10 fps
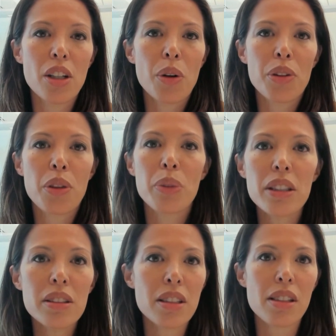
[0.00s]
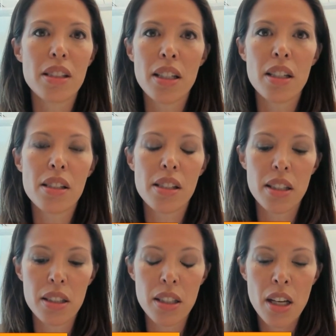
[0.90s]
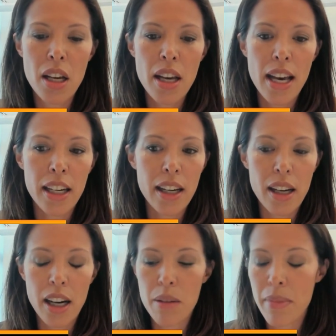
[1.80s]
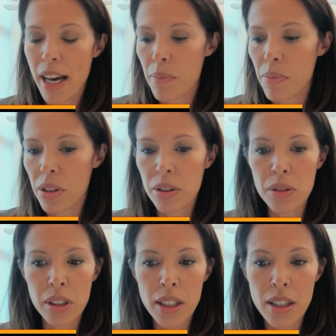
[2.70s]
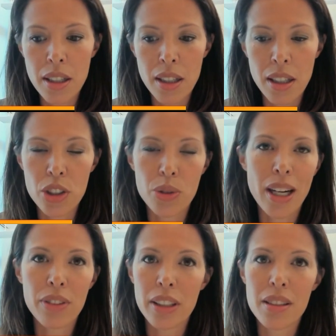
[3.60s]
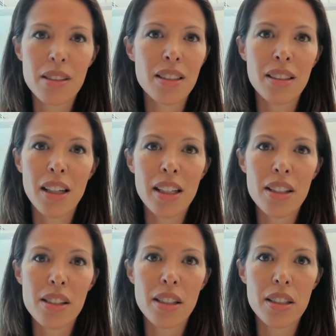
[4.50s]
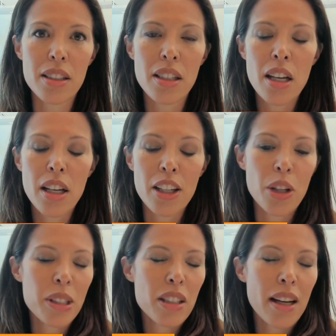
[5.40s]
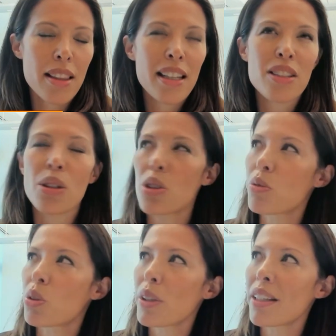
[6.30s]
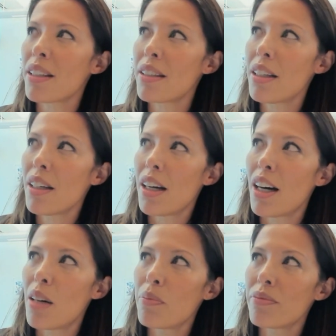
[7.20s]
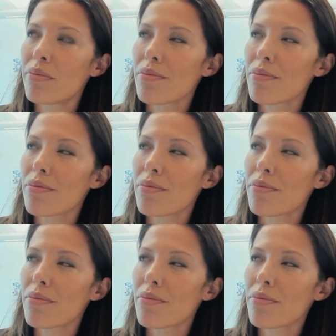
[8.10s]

know, are thrilled to see us, and and I, I'm absolutely uh, traveling to see clients, and you know, it's. I think it's also created. Um,